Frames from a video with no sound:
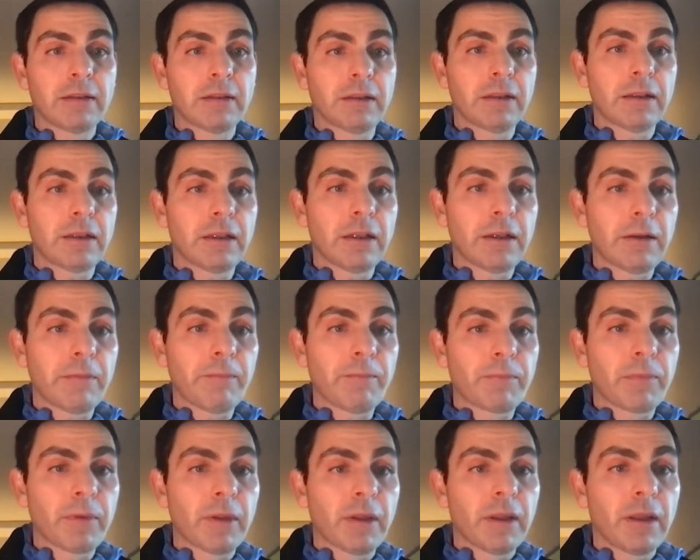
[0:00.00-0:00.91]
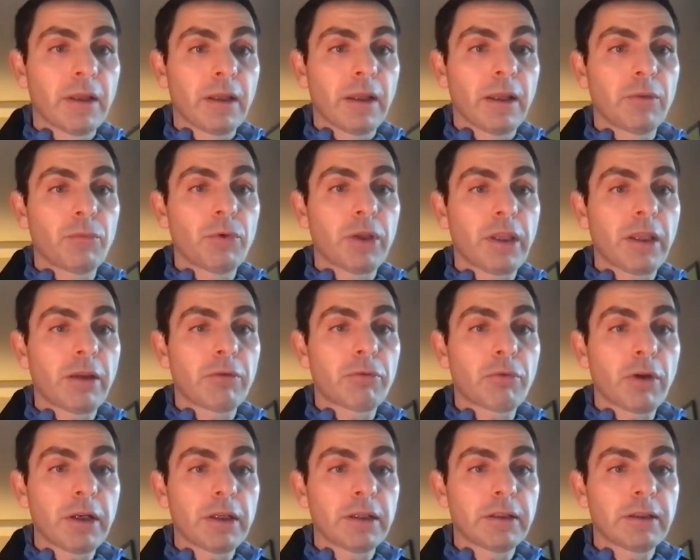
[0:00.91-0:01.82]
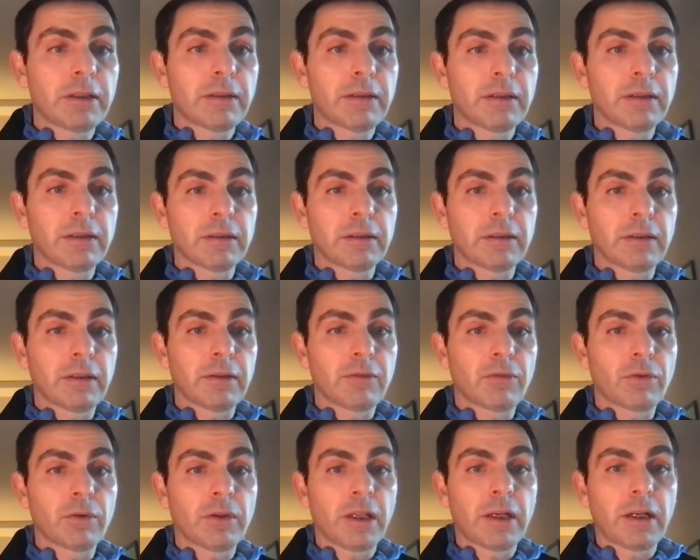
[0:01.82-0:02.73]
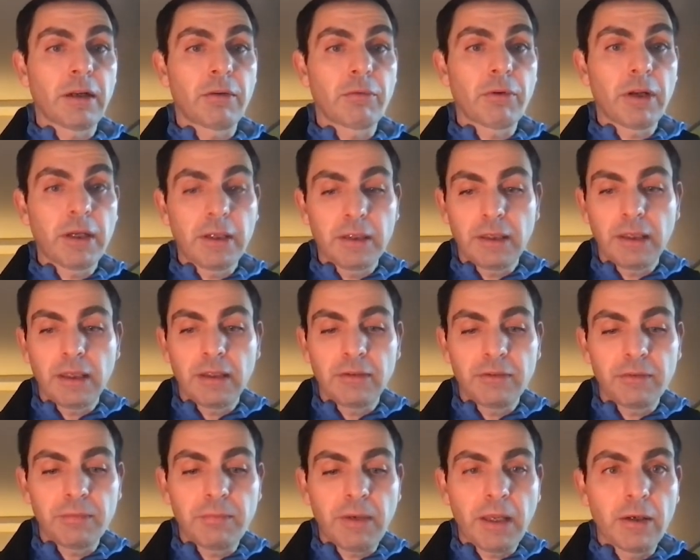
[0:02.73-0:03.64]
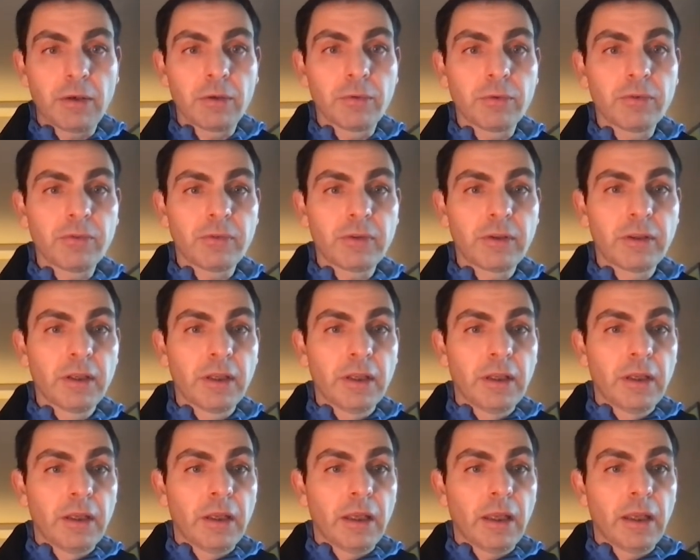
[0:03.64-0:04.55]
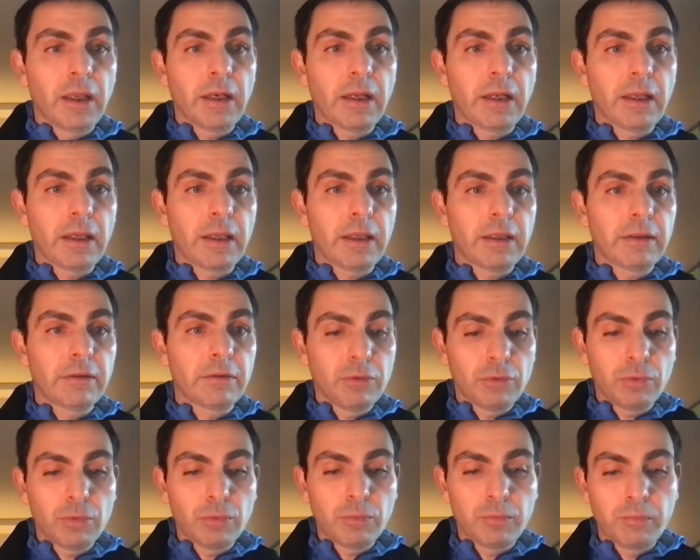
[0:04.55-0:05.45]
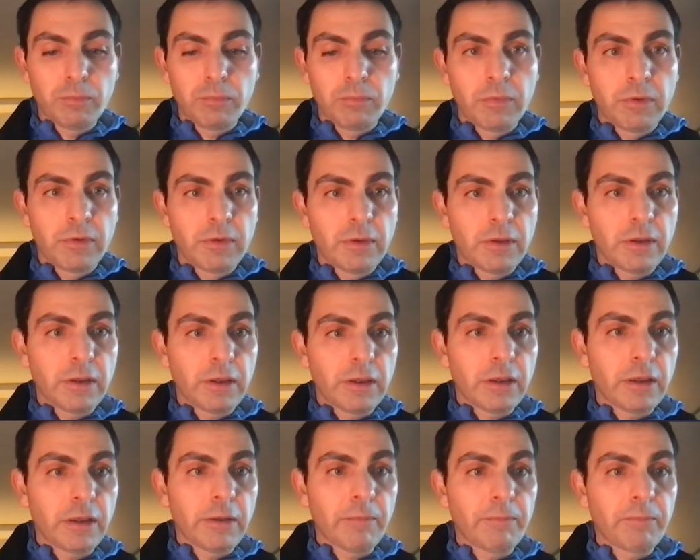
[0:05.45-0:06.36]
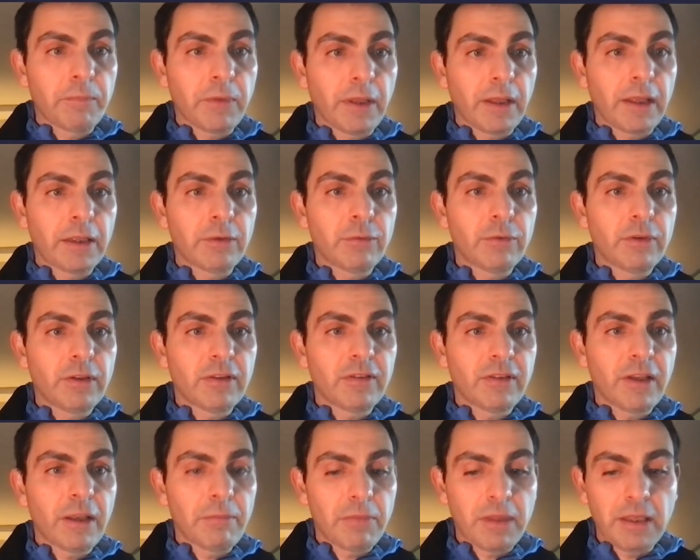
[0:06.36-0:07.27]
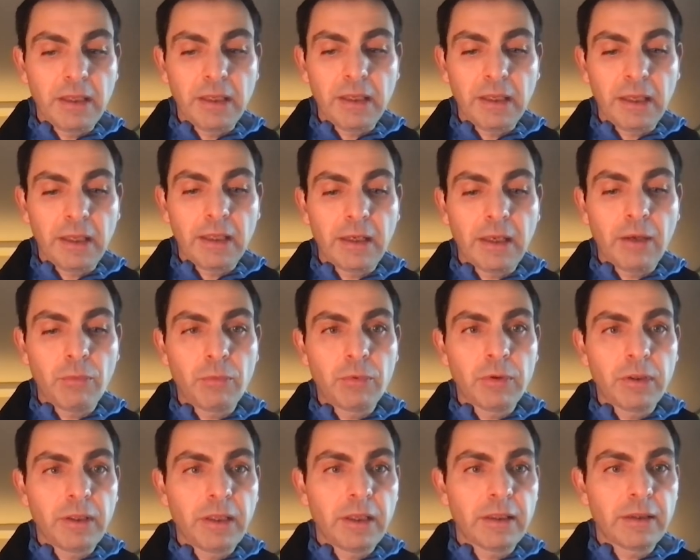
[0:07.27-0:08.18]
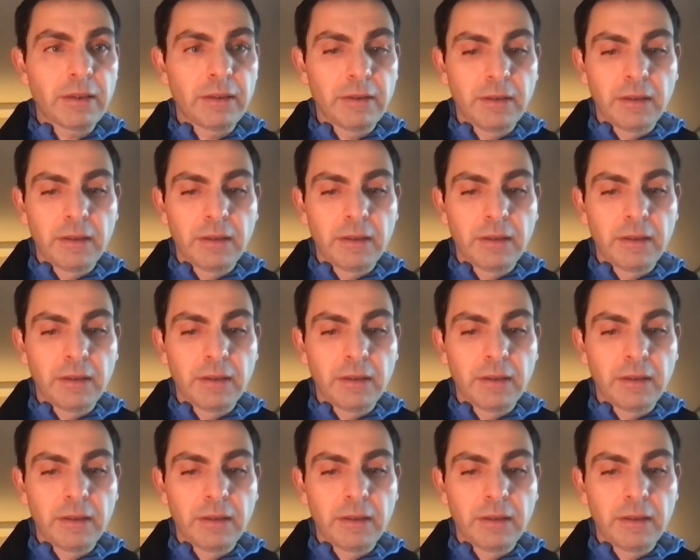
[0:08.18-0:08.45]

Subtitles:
and we can run it. So again, I'll run it against my host, and I can do the same thing, and I will get